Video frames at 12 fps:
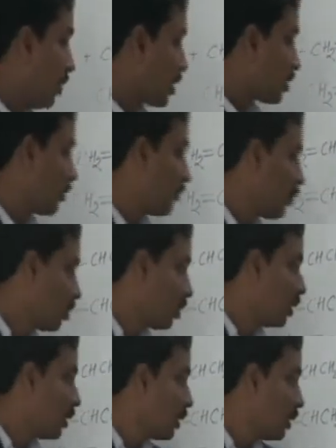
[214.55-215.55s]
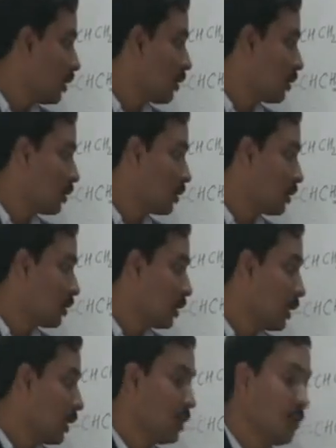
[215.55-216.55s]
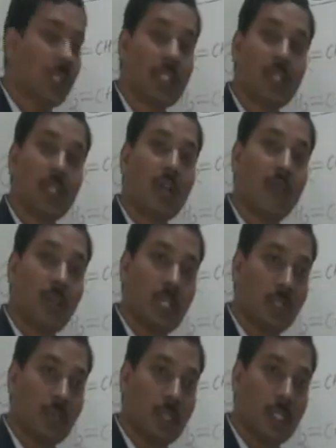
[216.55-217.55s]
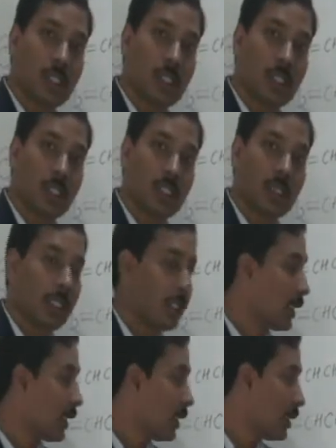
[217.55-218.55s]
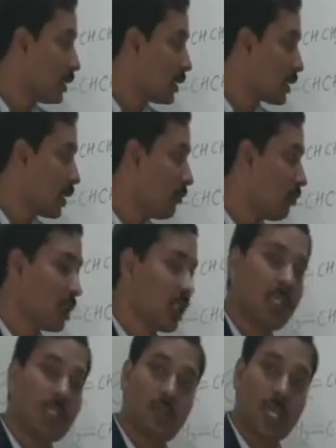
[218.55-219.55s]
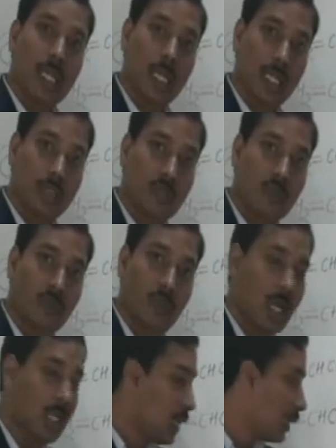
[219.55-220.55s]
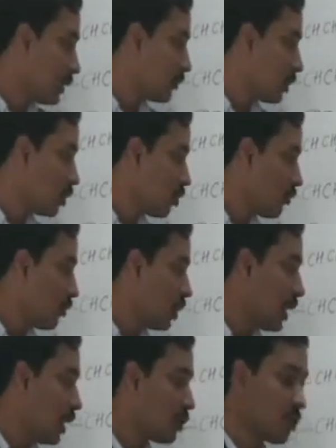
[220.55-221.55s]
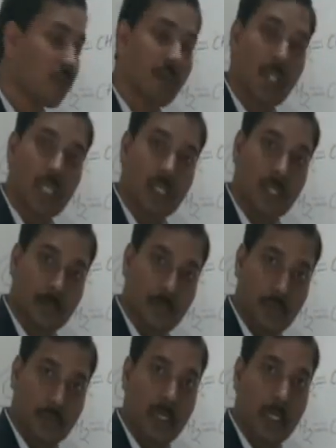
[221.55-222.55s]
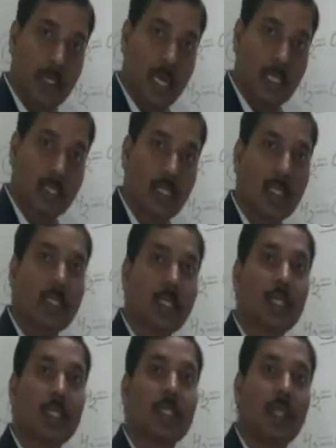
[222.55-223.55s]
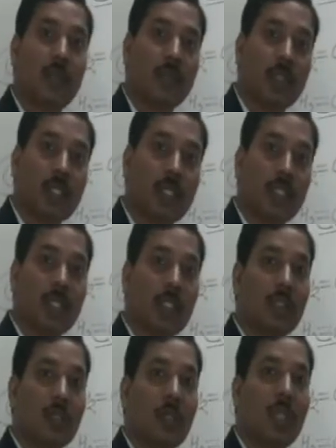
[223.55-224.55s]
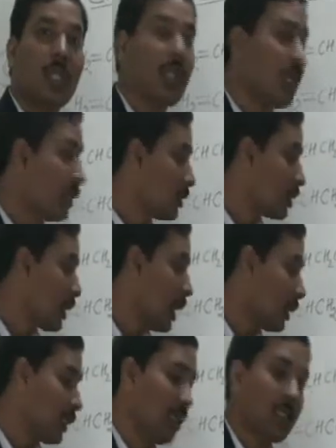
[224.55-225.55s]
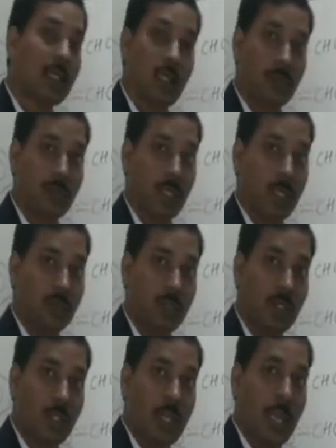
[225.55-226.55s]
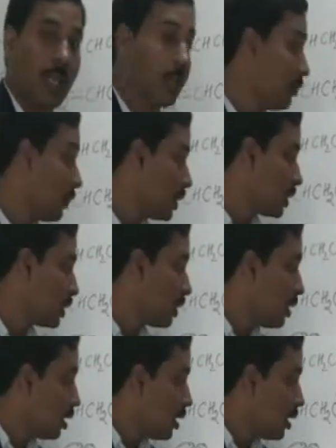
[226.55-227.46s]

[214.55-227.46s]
first of all elimination of water molecules, that again it is converted into an electrophile and it will go for electrophilic substitution reaction and it is converted into a cyclic compound, and means